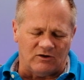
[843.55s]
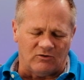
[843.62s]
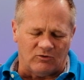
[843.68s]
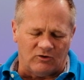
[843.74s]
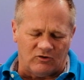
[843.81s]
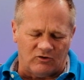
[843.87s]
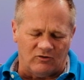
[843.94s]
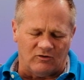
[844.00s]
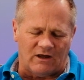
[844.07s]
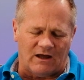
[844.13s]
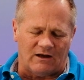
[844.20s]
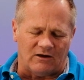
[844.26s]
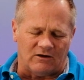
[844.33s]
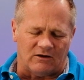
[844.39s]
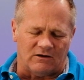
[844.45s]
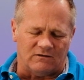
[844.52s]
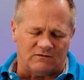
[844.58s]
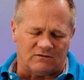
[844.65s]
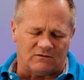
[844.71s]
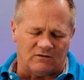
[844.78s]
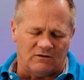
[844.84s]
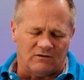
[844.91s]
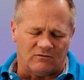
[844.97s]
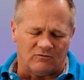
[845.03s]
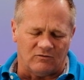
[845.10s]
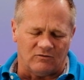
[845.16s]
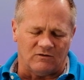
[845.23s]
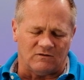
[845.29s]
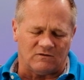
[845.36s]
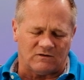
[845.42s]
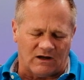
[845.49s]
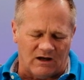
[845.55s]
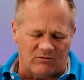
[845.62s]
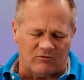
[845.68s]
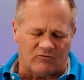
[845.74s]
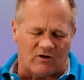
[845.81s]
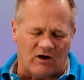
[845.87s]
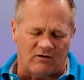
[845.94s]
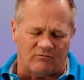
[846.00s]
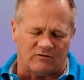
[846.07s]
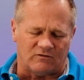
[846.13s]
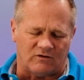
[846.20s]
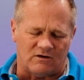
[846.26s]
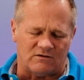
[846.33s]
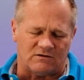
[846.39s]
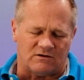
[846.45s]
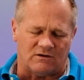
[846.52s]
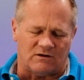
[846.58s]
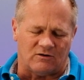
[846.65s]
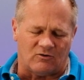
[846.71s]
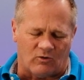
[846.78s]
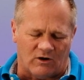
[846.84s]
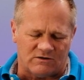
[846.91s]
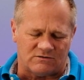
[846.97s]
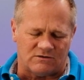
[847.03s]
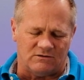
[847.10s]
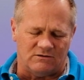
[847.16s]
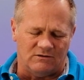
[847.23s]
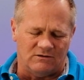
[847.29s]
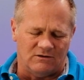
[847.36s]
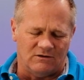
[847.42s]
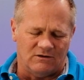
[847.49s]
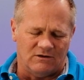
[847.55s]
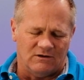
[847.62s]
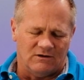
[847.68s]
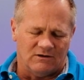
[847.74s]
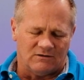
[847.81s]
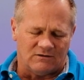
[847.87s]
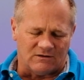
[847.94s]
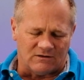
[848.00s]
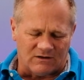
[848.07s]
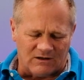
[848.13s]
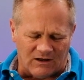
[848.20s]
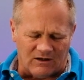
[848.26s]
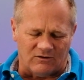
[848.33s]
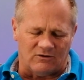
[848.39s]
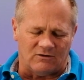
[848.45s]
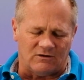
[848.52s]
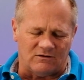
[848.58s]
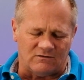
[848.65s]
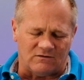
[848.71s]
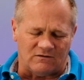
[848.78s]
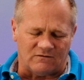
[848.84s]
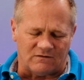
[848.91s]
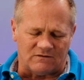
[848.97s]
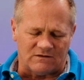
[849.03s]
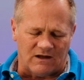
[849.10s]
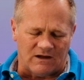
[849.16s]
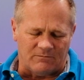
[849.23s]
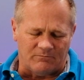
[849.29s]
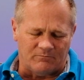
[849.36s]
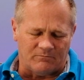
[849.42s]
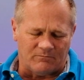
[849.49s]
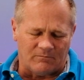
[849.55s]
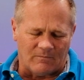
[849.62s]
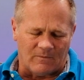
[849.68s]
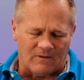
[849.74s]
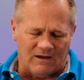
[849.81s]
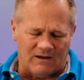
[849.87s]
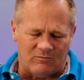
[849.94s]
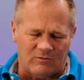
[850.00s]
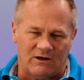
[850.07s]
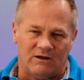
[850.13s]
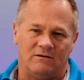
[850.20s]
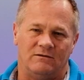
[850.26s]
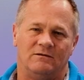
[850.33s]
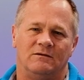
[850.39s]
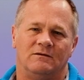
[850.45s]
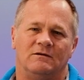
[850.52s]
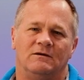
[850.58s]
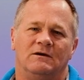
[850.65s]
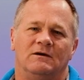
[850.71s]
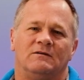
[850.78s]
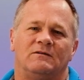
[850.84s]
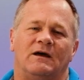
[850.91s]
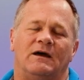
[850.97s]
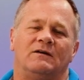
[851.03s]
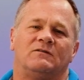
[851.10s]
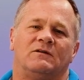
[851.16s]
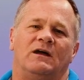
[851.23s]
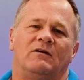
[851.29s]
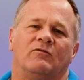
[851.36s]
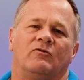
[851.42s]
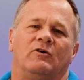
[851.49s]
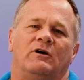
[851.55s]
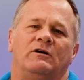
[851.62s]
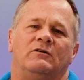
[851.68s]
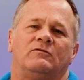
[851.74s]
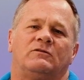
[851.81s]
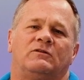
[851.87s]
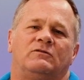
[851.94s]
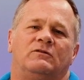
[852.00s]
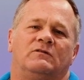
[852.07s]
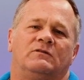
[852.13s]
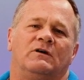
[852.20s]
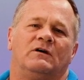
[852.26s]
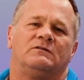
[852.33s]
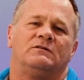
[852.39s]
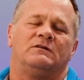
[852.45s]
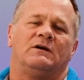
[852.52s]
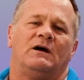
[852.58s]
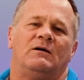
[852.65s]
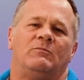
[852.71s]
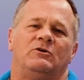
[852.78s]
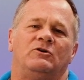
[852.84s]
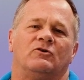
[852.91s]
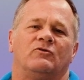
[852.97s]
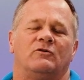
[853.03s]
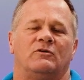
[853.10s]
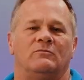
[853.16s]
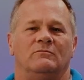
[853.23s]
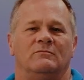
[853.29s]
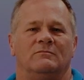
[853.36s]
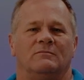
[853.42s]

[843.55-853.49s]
you would do that in us through this time of conversation and question together in Jesus' name. Amen. Thanks and have a great discussion time in your group.